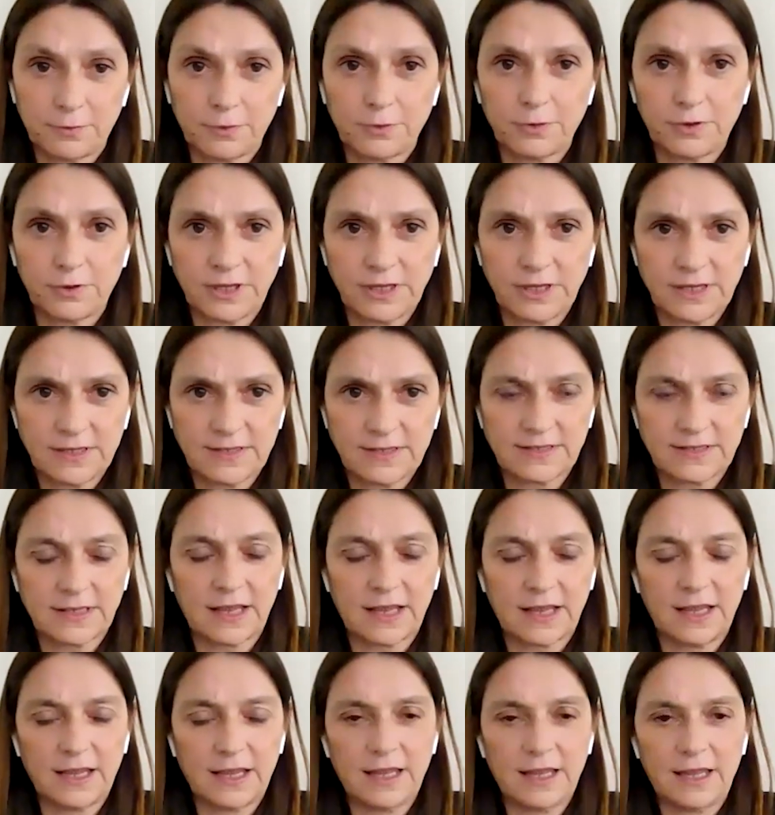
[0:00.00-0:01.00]
for this
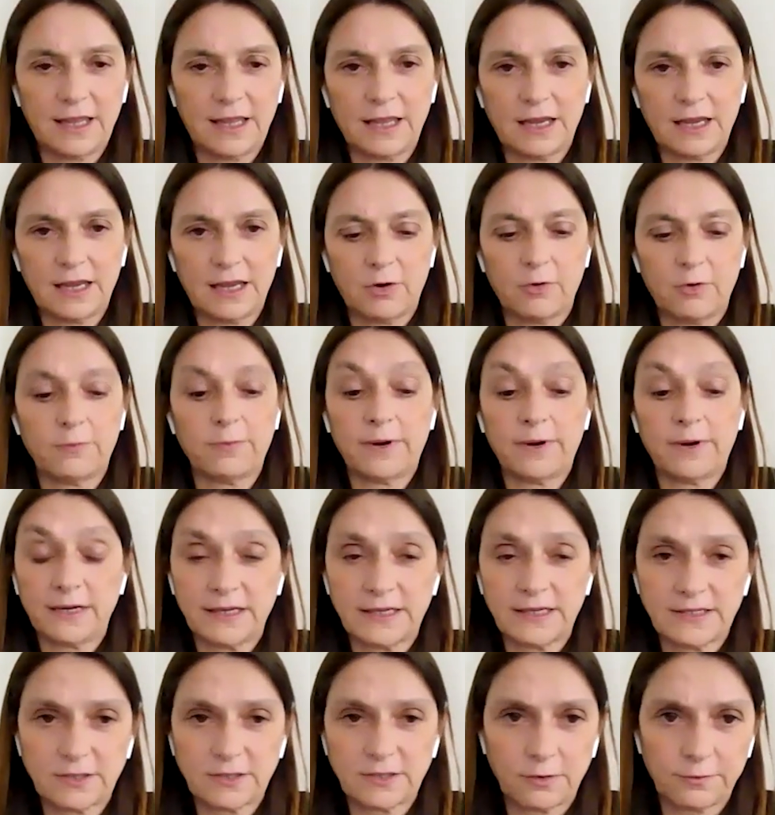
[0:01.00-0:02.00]

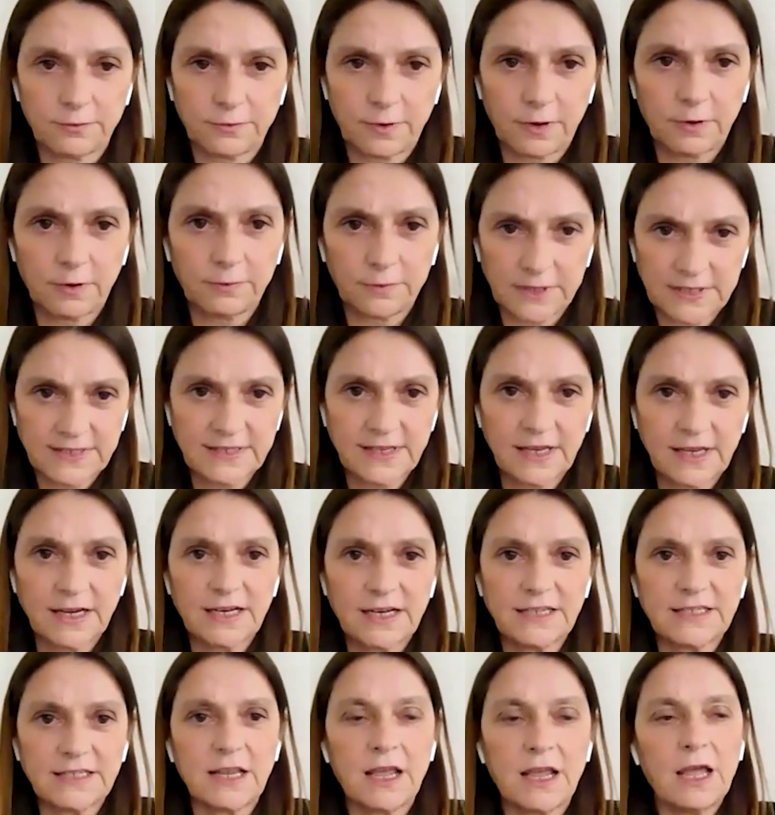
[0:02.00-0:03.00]
governance of
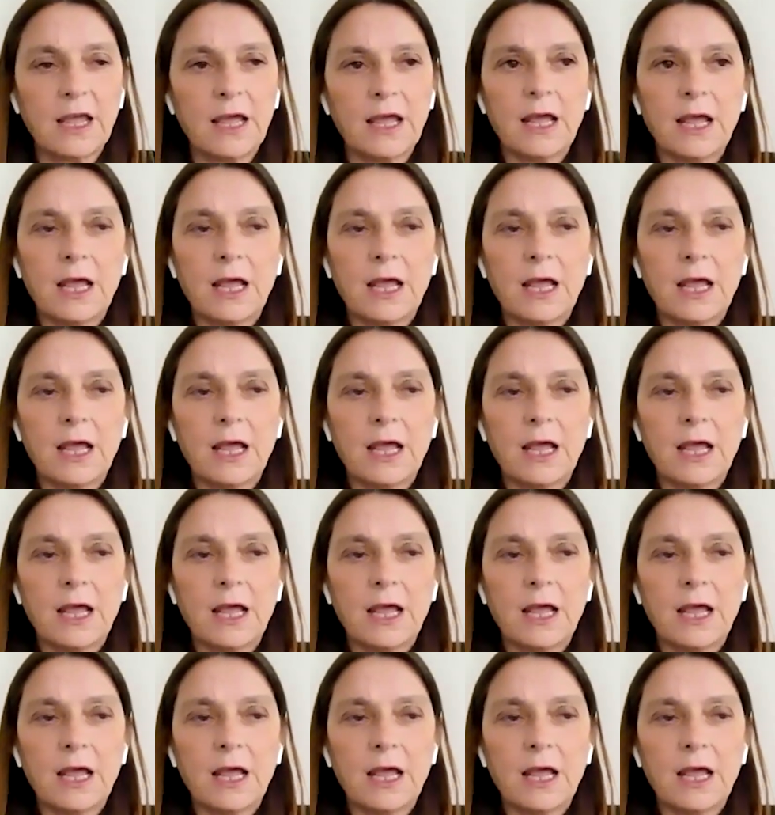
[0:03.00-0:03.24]
research.